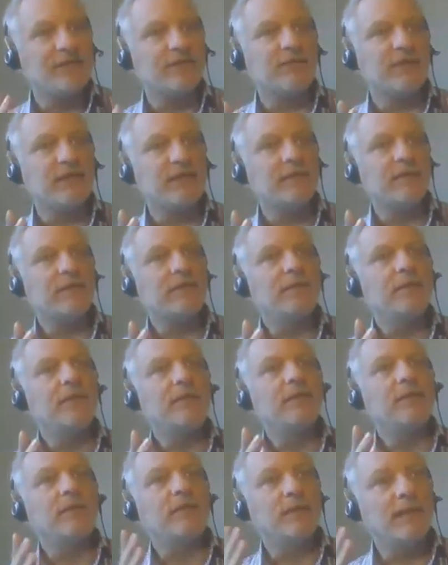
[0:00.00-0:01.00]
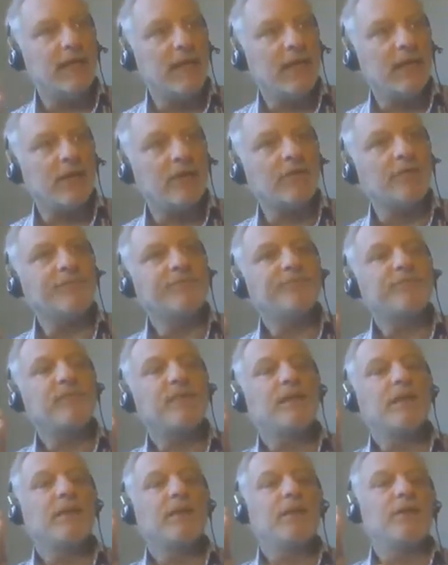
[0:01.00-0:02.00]
do it now
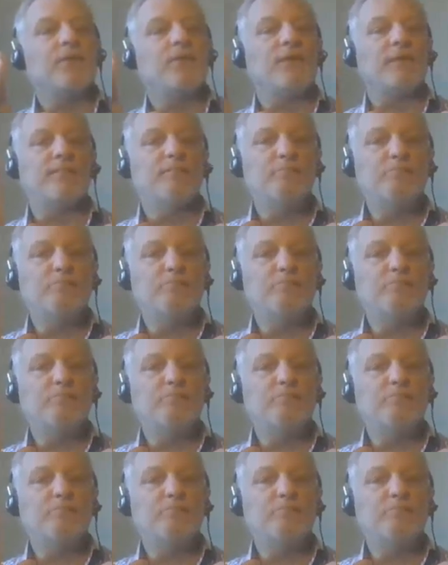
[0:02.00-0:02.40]
with